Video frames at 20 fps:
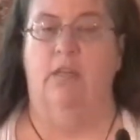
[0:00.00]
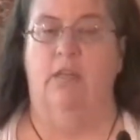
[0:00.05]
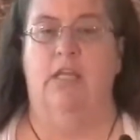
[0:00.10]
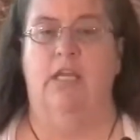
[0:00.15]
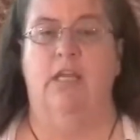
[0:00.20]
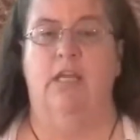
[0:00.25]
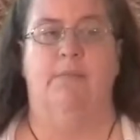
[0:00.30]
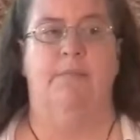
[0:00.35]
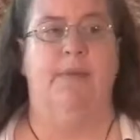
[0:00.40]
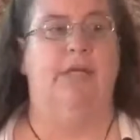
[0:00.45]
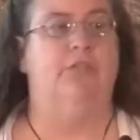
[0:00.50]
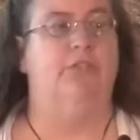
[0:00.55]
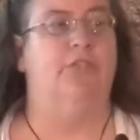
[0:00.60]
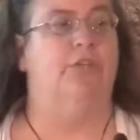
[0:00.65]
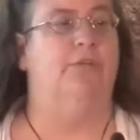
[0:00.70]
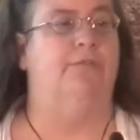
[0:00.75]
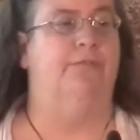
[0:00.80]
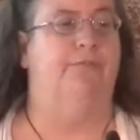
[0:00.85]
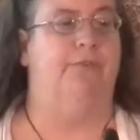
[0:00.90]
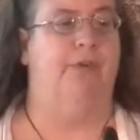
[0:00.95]
Think about
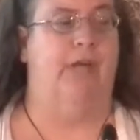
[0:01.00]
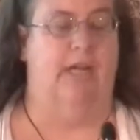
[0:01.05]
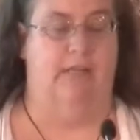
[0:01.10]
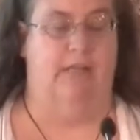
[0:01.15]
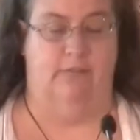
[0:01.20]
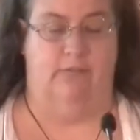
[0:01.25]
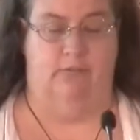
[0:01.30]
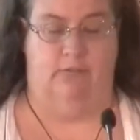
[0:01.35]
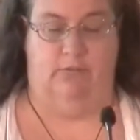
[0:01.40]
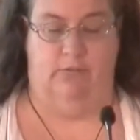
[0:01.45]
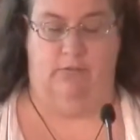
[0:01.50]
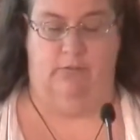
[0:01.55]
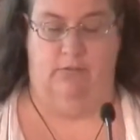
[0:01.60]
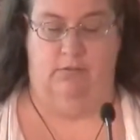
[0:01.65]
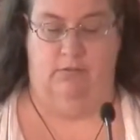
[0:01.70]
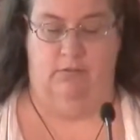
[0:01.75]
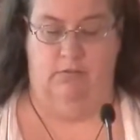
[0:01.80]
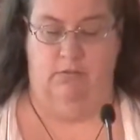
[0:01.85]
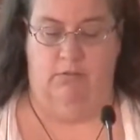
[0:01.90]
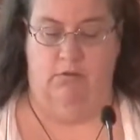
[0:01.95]
your friends,
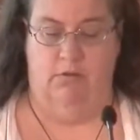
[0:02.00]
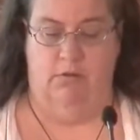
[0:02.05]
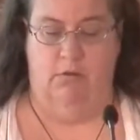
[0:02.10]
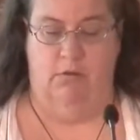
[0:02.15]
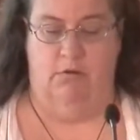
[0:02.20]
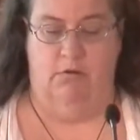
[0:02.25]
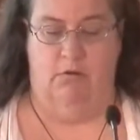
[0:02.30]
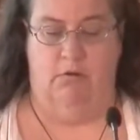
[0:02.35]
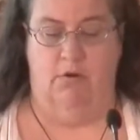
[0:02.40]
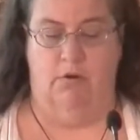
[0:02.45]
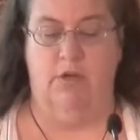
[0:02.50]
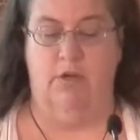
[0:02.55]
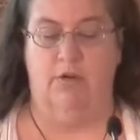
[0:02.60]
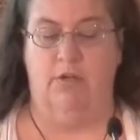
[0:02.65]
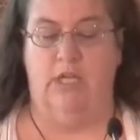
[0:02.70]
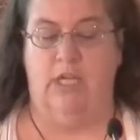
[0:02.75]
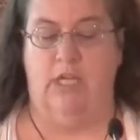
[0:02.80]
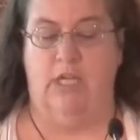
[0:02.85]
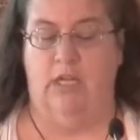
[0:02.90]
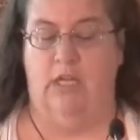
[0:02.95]
or your
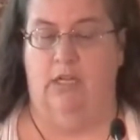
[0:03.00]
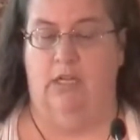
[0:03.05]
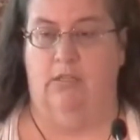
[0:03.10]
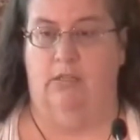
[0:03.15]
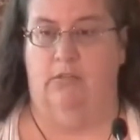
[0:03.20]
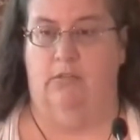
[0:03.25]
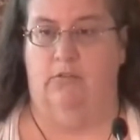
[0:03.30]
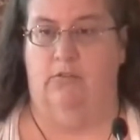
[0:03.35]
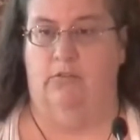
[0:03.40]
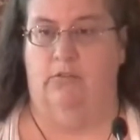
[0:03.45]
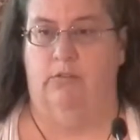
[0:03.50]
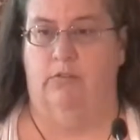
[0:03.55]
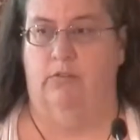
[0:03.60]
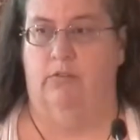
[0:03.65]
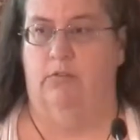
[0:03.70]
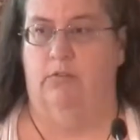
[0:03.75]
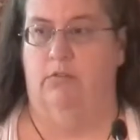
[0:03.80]
kids,